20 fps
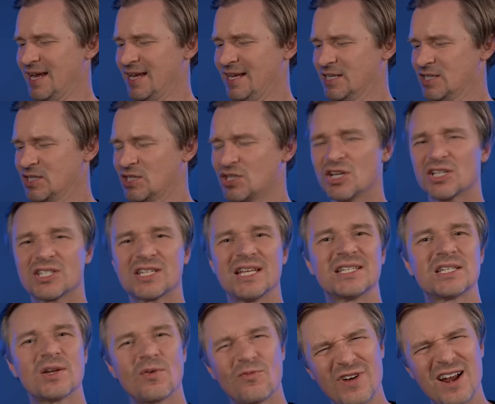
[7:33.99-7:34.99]
It's
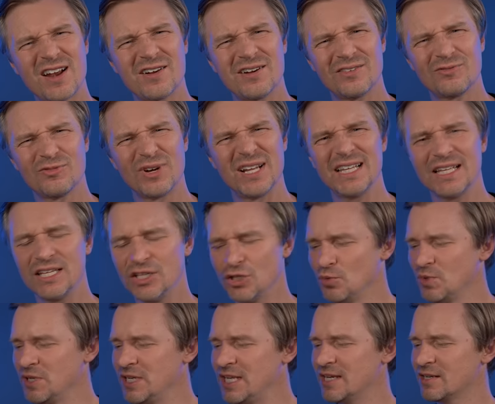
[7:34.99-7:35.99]
a very, really
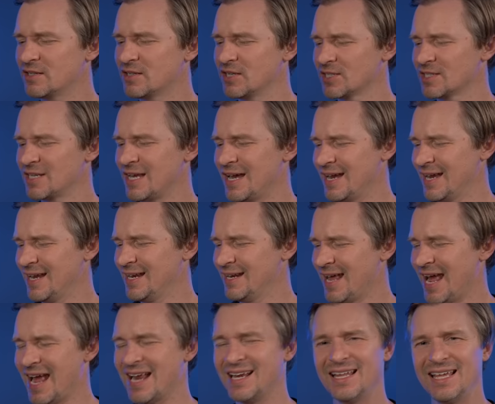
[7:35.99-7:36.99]
unique design,
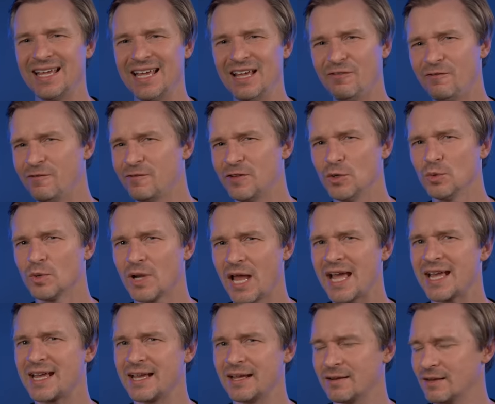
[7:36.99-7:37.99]
and if you
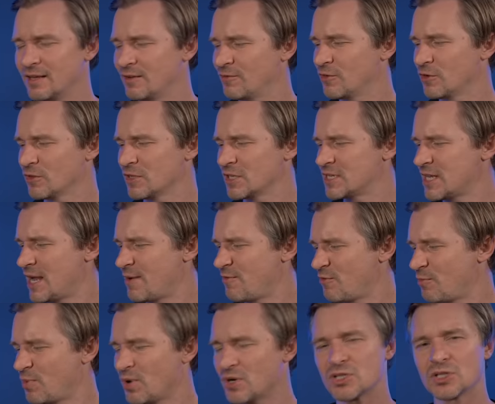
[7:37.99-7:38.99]
like it, if you're the type
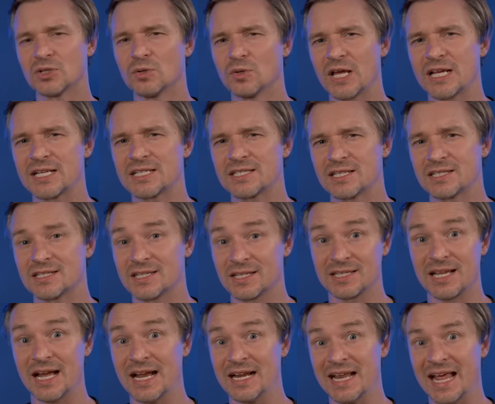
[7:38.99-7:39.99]
of person who likes this
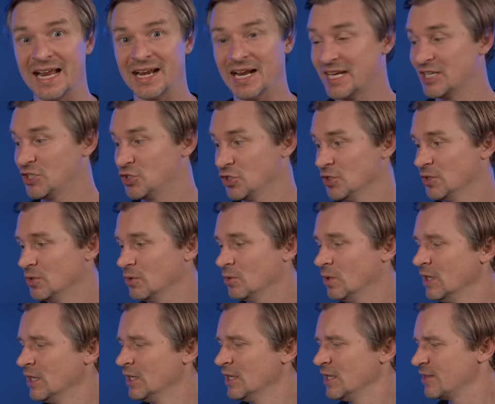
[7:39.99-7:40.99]
design, and I do,
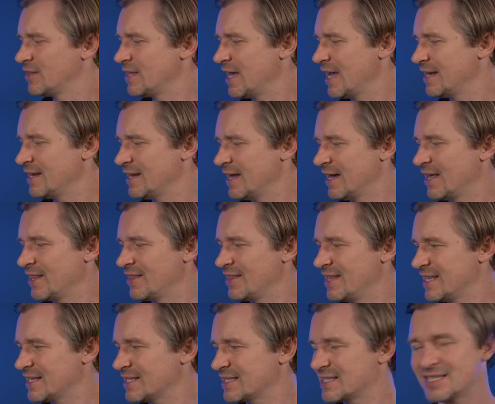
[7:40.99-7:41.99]
then
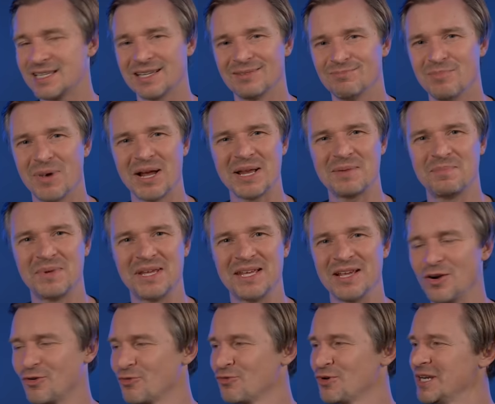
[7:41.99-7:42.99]
this might be
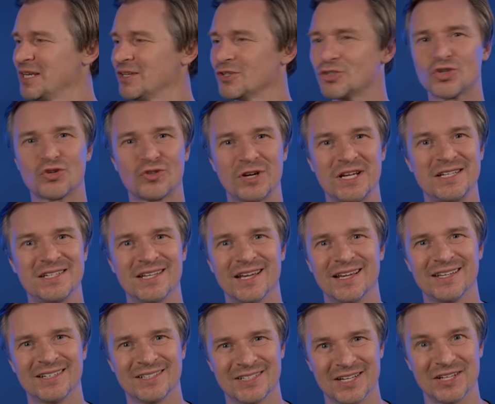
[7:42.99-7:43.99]
a real treat
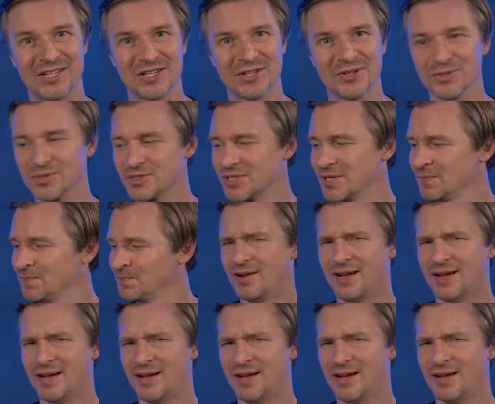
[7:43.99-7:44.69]
to use.